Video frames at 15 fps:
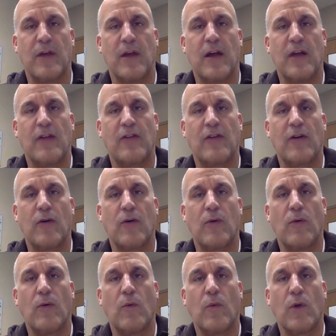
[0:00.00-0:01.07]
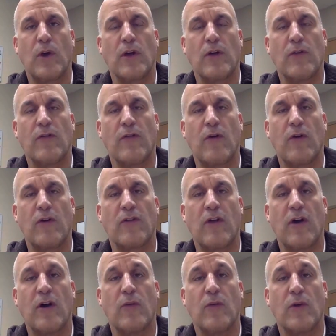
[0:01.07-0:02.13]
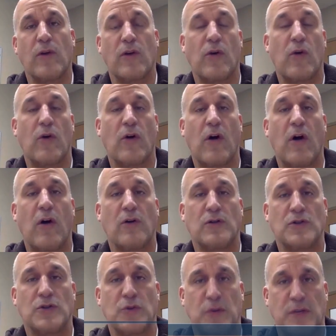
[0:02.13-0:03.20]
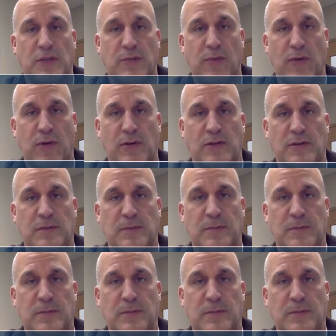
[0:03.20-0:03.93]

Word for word: And so we're going to focus on what are co- called choice boards.